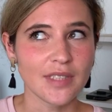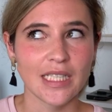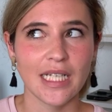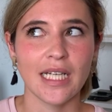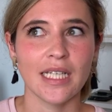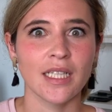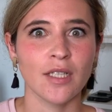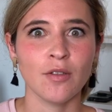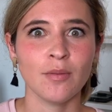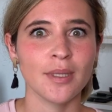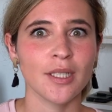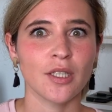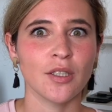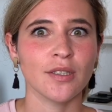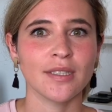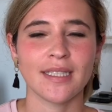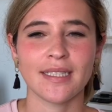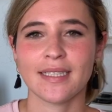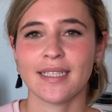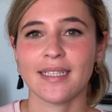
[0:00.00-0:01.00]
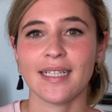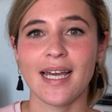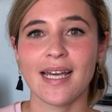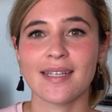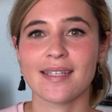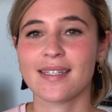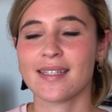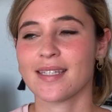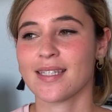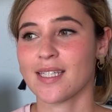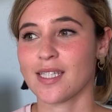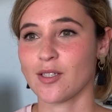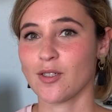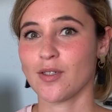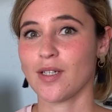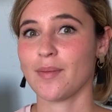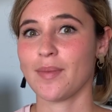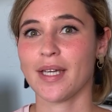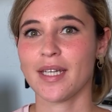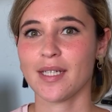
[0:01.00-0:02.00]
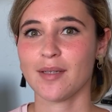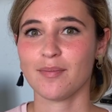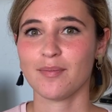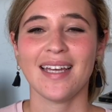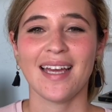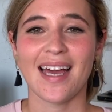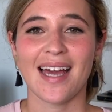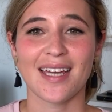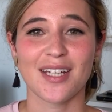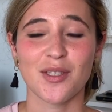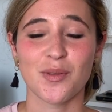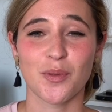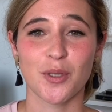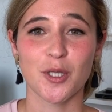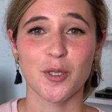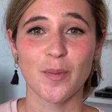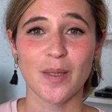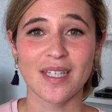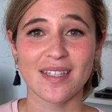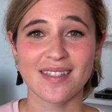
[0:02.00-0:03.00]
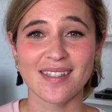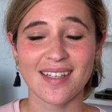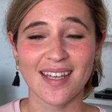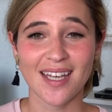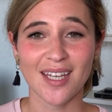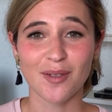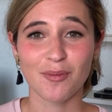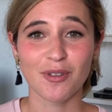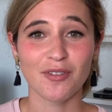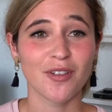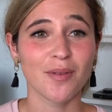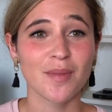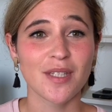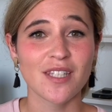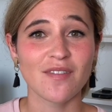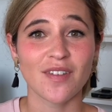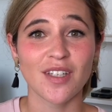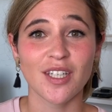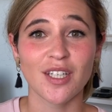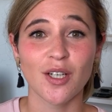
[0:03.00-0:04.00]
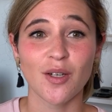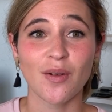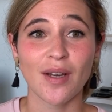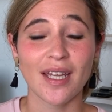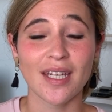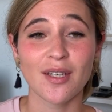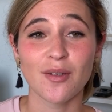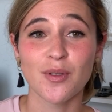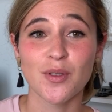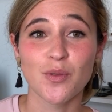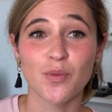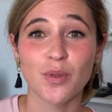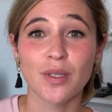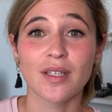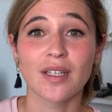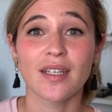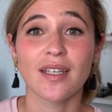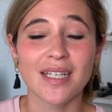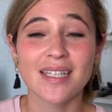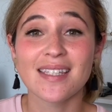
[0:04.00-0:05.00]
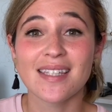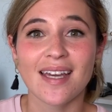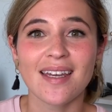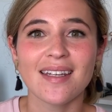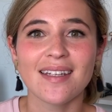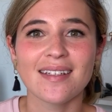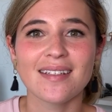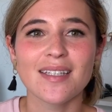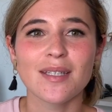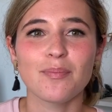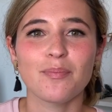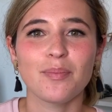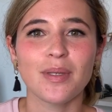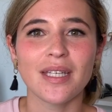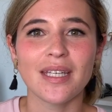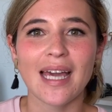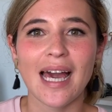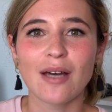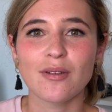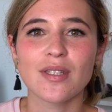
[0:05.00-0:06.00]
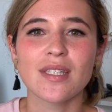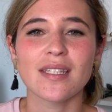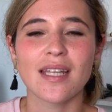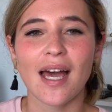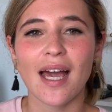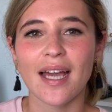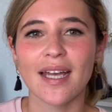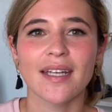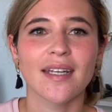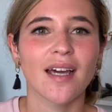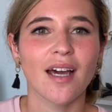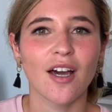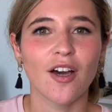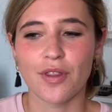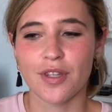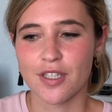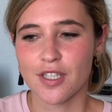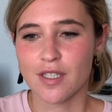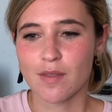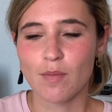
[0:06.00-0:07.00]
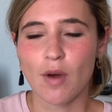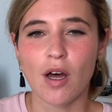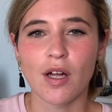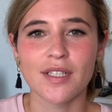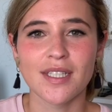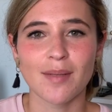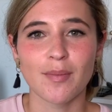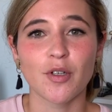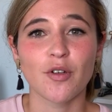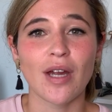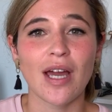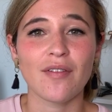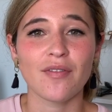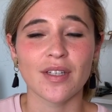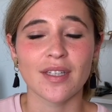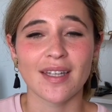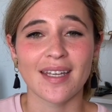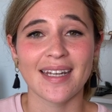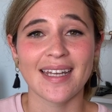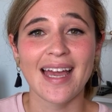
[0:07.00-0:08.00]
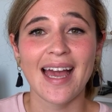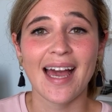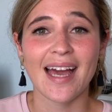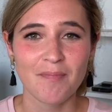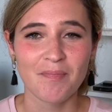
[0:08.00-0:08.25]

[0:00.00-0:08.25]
And lo and behold, he said yes. So I met him at his workspace and we filmed this video, and it was really exciting to be outside of the small demographic that I had.